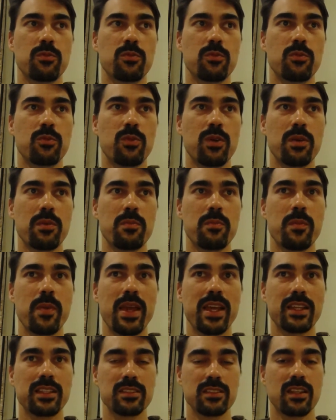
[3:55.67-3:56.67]
what
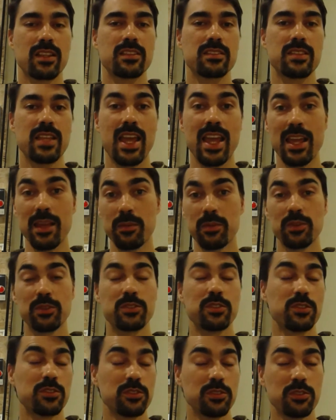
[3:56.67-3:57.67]
makes us able
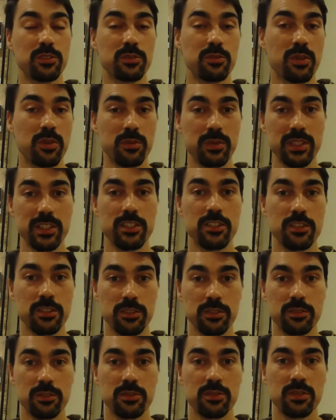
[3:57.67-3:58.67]
to do what we
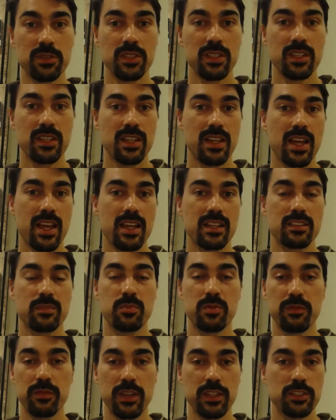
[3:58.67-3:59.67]
do as
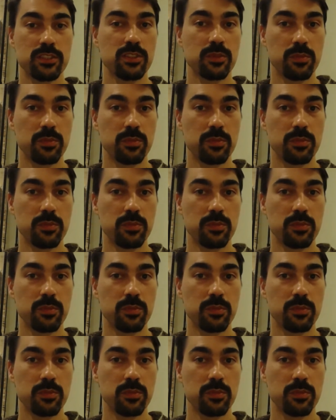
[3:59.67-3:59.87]
professional